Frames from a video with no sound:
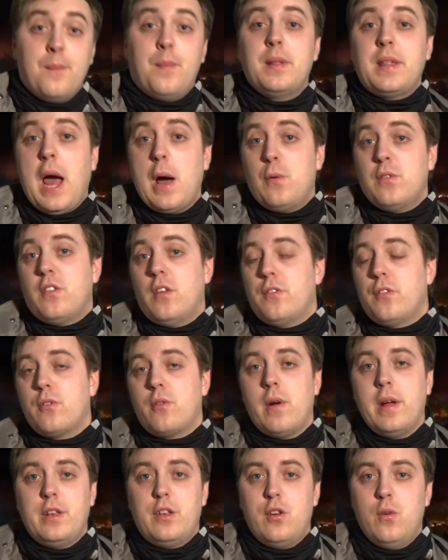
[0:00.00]
But that was
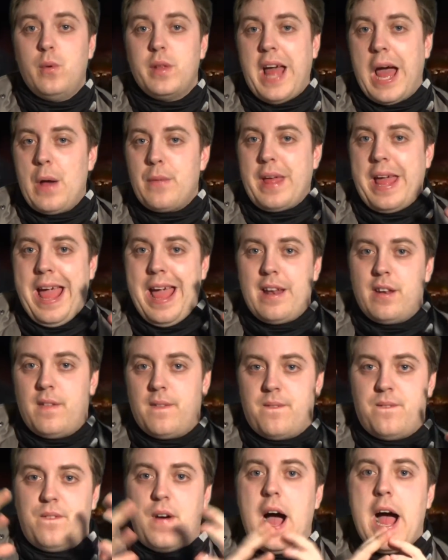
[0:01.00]
also great, too, with how they
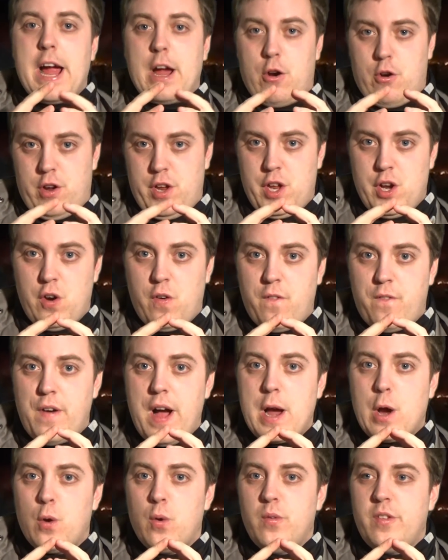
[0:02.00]
handled fire. You know,
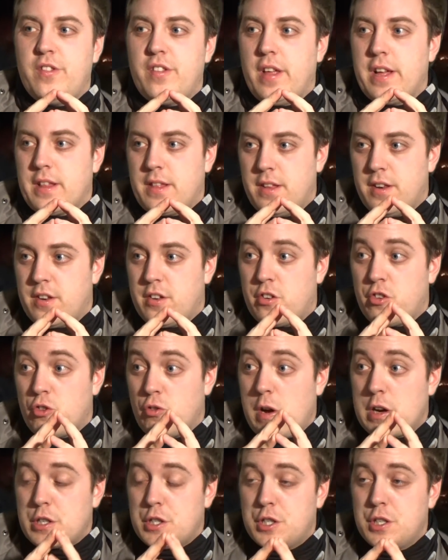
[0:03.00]
fire was like the
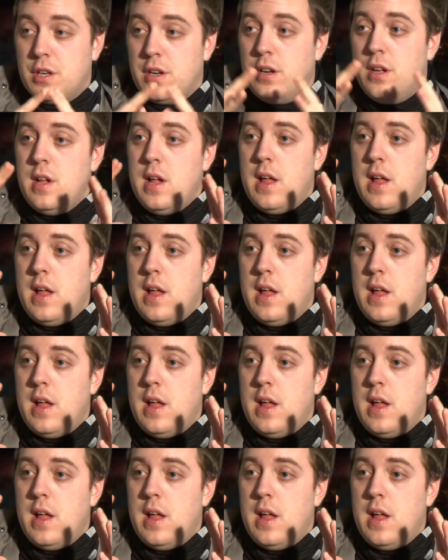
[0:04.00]
destruction.